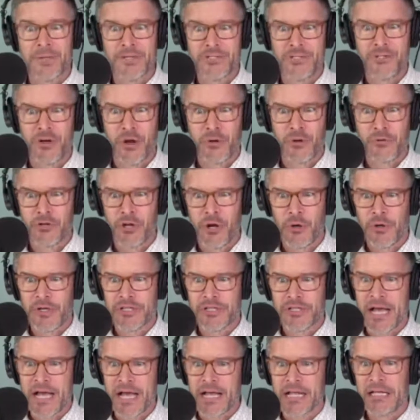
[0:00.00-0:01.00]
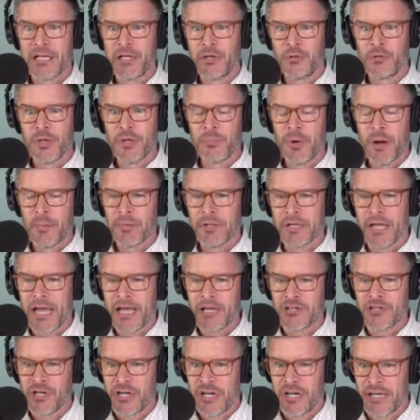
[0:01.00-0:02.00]
You don't know exactly who the
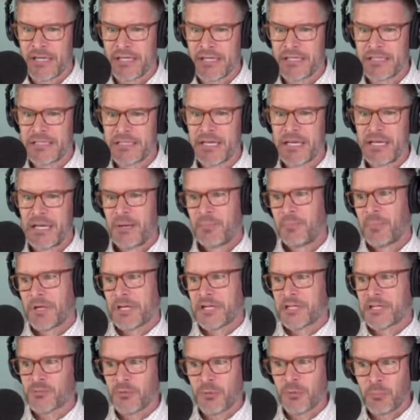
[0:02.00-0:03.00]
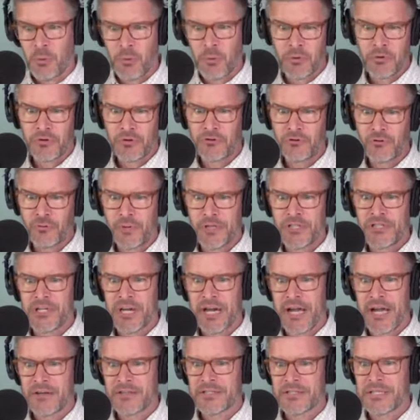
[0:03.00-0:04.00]
publication is, but it's reporters reaching out
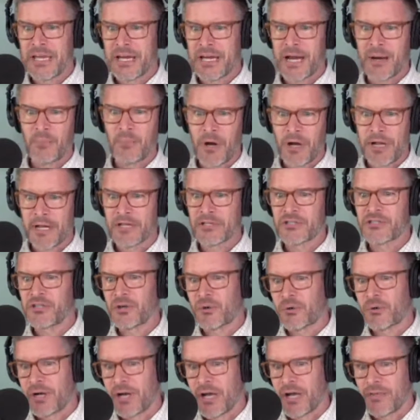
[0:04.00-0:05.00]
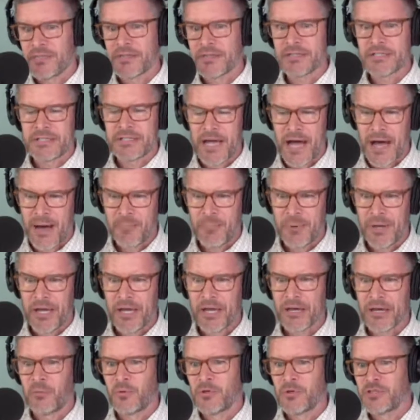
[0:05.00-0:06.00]
and saying, I'm writing a story on this topic.
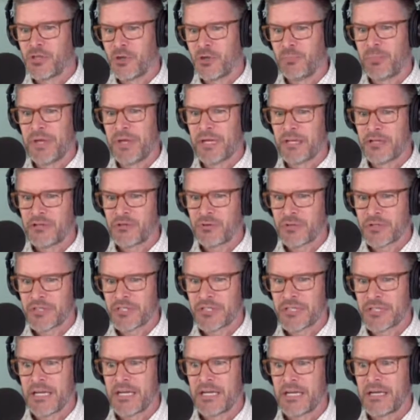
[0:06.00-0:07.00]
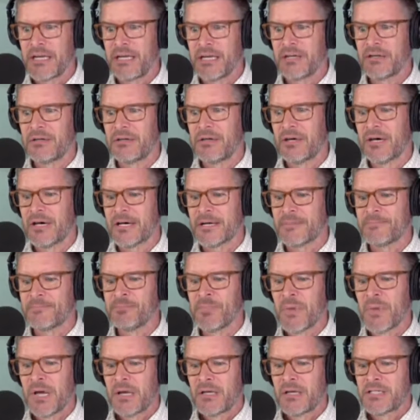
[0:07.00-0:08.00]
Would you be interested in
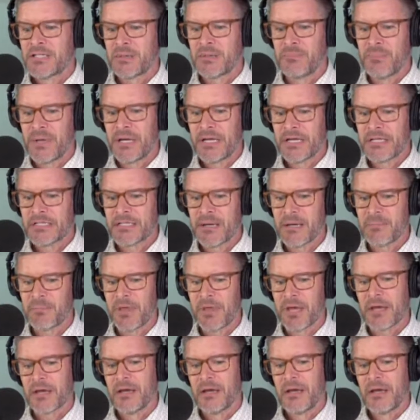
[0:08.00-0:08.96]
submitting something?